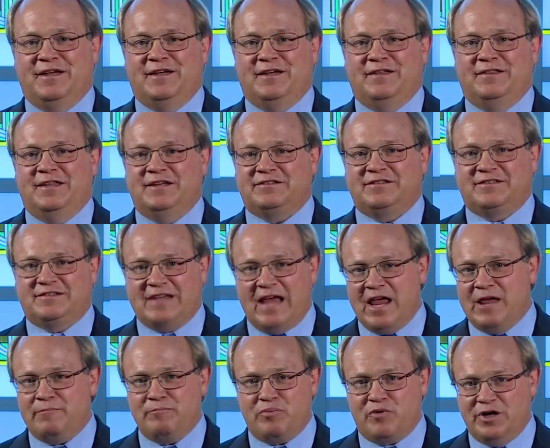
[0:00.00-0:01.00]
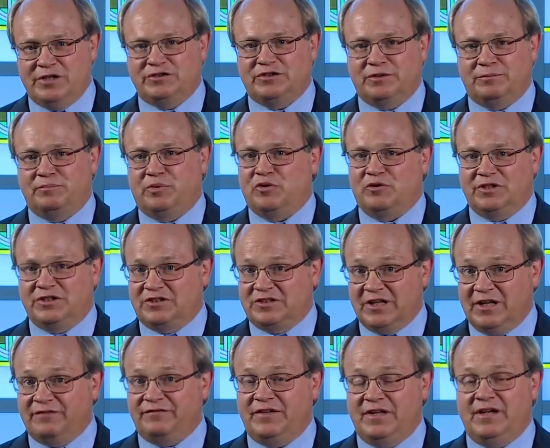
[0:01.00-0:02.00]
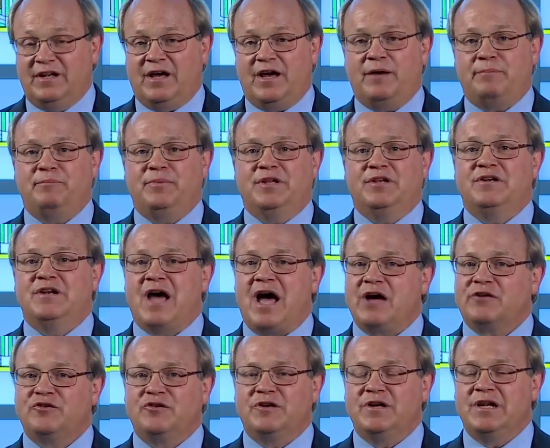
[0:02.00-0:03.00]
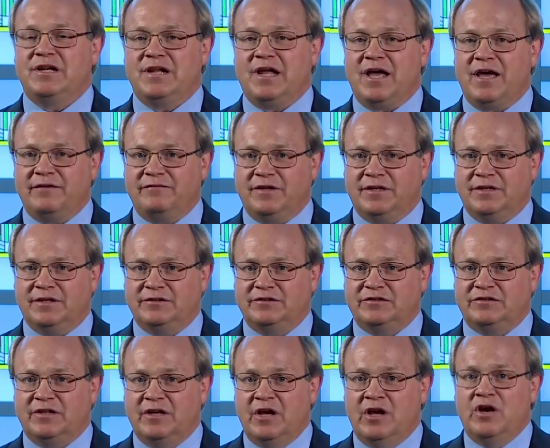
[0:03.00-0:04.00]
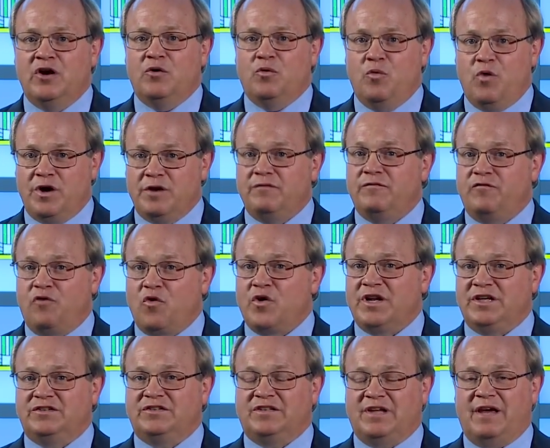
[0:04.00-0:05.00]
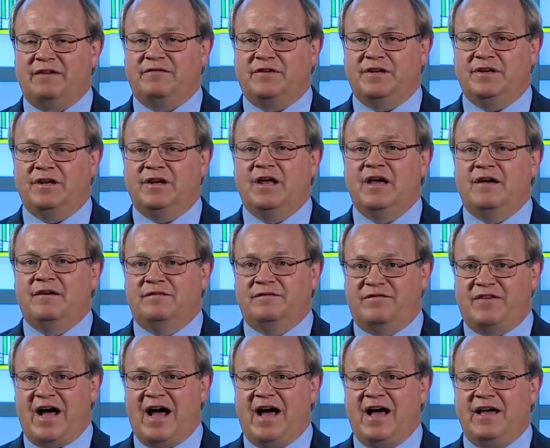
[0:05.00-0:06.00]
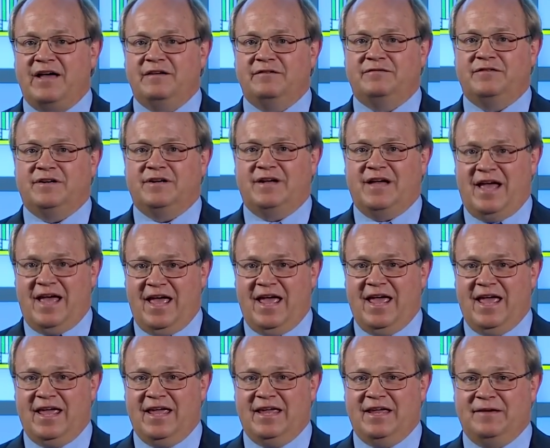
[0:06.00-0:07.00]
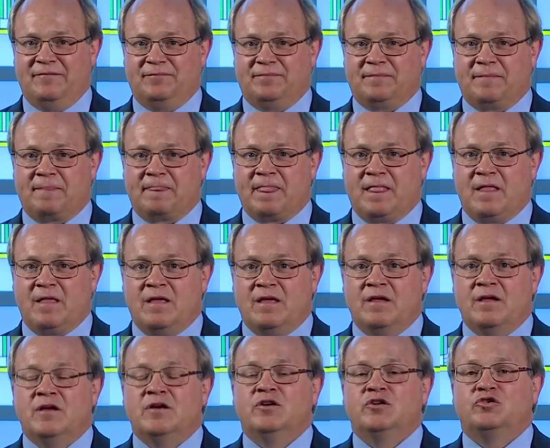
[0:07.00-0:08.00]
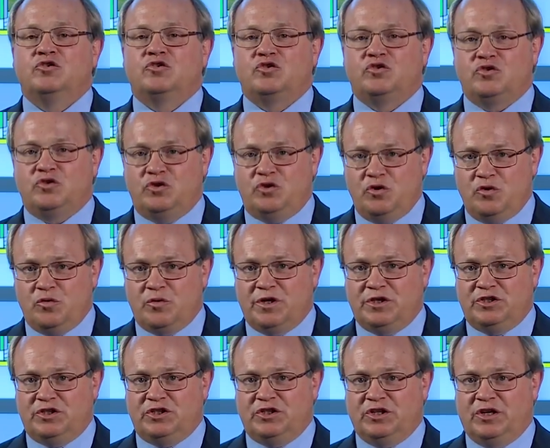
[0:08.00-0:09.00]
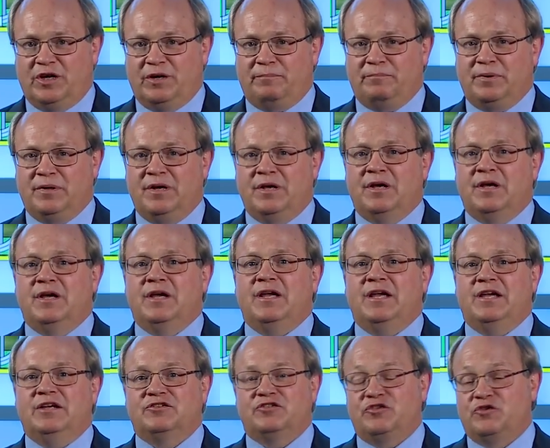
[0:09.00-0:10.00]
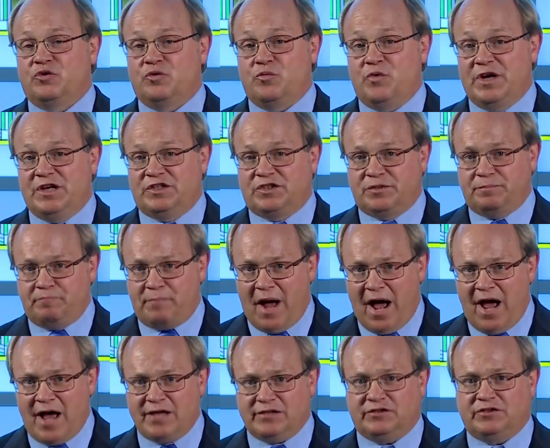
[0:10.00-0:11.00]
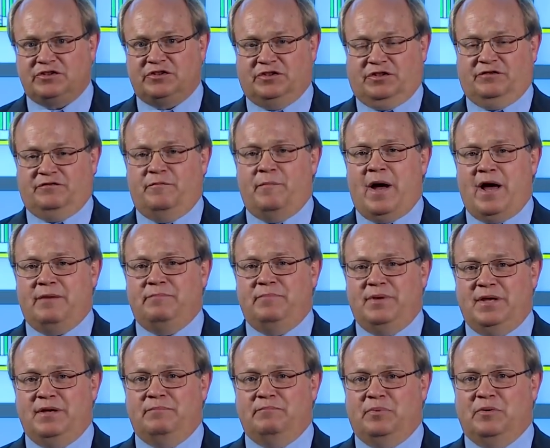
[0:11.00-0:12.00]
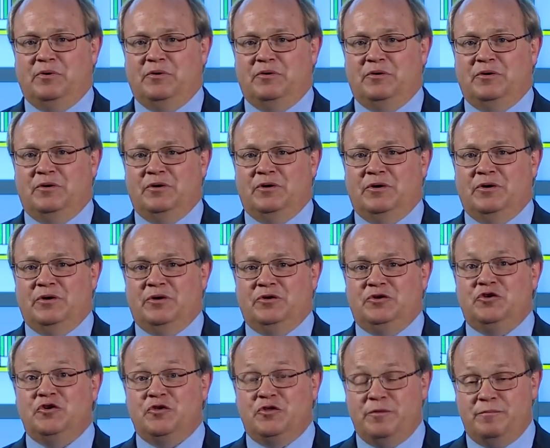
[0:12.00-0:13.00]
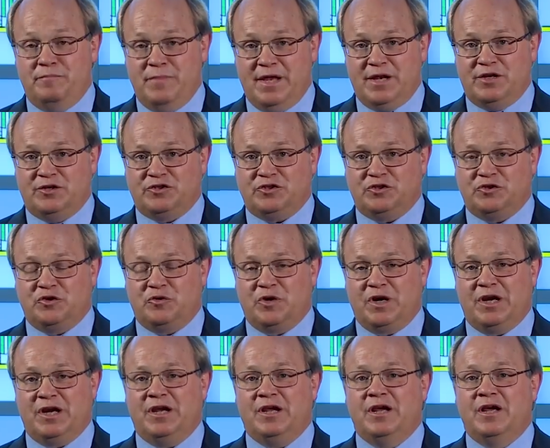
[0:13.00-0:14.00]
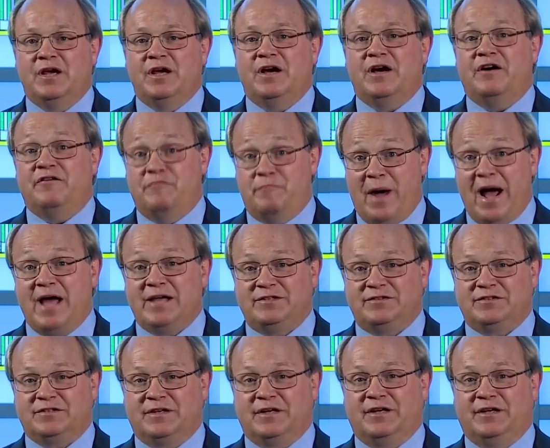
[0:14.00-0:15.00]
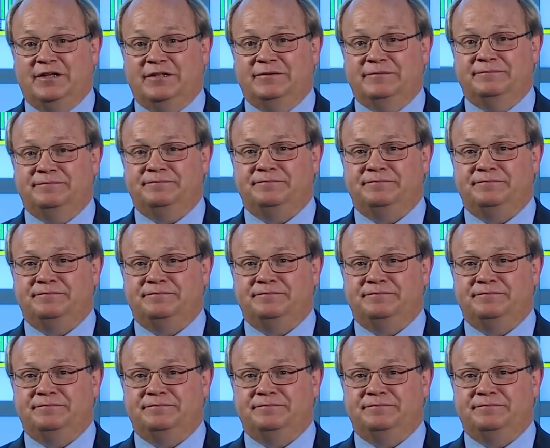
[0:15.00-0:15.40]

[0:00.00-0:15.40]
This same principle is lifted up in Doctrine and Covenants 147 5a. Stewardship is the response of my people to the ministry of my Son.